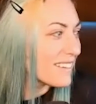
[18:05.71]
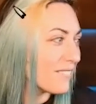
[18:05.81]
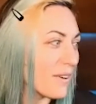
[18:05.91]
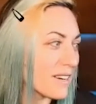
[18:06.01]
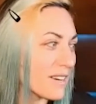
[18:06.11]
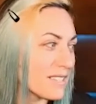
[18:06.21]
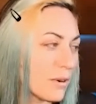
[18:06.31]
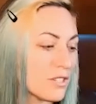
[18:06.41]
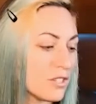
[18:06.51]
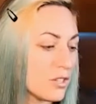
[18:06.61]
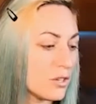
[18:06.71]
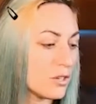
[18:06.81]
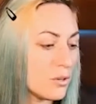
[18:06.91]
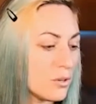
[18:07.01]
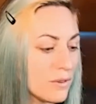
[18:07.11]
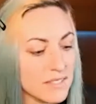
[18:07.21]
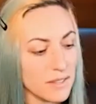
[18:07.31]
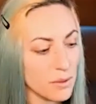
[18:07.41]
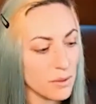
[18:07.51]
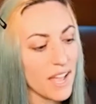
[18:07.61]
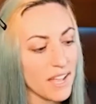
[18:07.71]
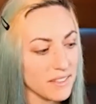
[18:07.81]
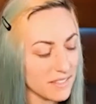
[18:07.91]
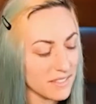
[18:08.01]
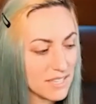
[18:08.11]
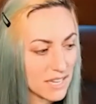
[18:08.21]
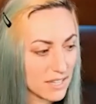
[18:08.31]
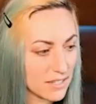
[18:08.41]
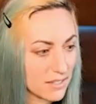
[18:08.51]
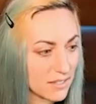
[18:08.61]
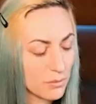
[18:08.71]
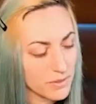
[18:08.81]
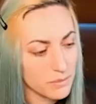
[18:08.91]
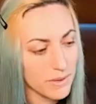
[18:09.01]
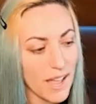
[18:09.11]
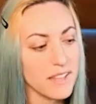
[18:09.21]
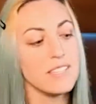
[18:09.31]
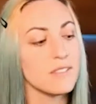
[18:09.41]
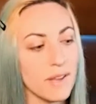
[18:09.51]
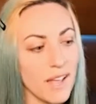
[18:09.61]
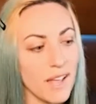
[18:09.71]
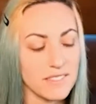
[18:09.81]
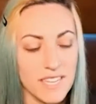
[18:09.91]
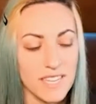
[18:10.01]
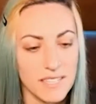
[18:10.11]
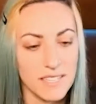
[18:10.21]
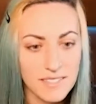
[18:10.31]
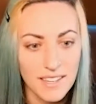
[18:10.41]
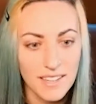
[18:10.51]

We want to see the person who gets the behind the scenes. We want to see behind the scenes of behind the scenes.